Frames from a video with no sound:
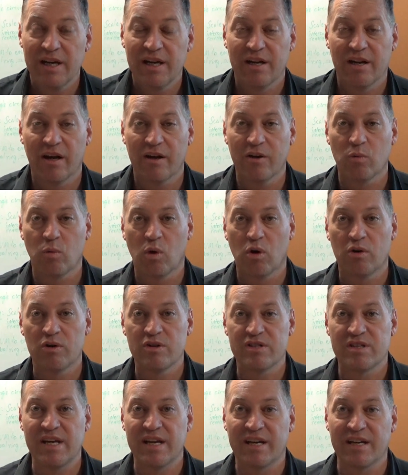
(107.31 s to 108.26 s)
In other
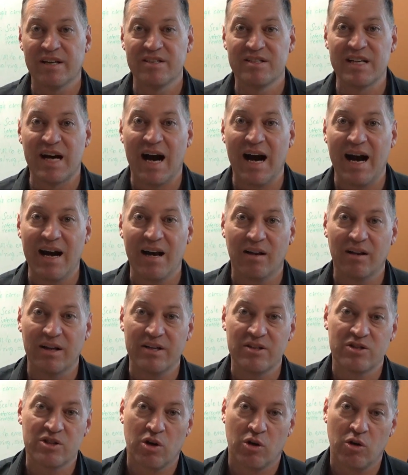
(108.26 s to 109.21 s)
words, they can dial
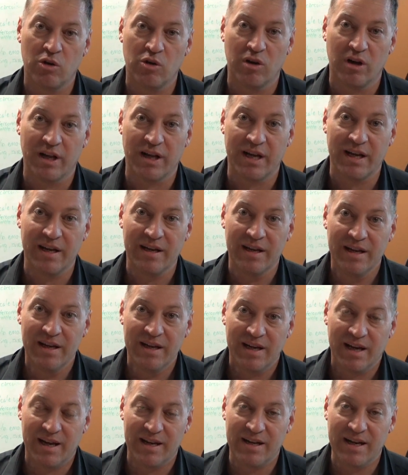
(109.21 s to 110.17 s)
internally
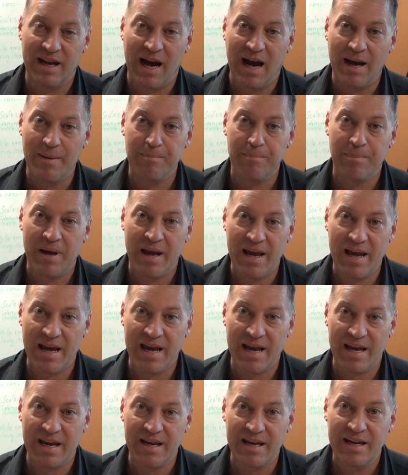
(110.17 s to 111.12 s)
and not
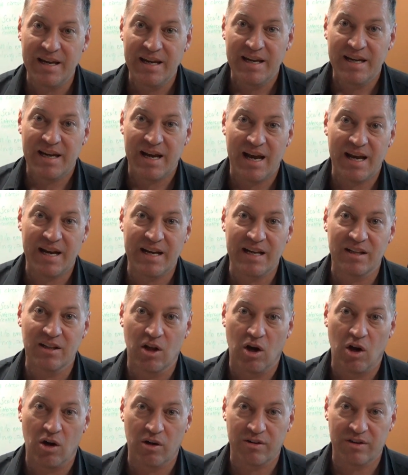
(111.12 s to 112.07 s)
pay any
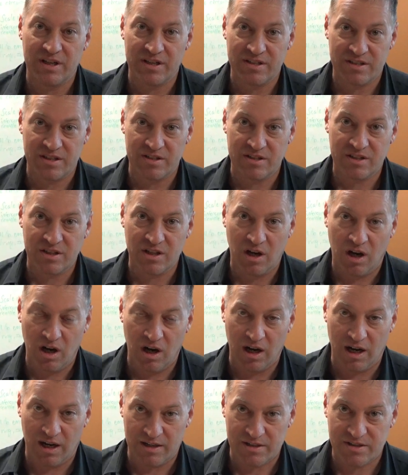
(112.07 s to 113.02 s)
long distance
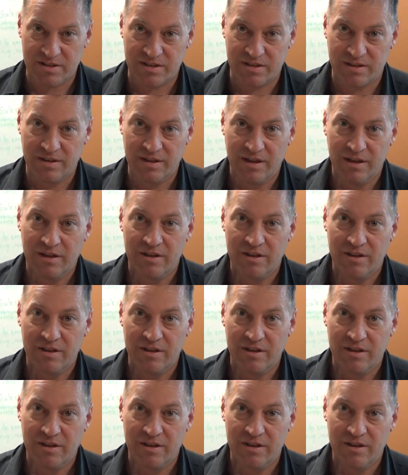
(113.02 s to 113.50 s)
cost.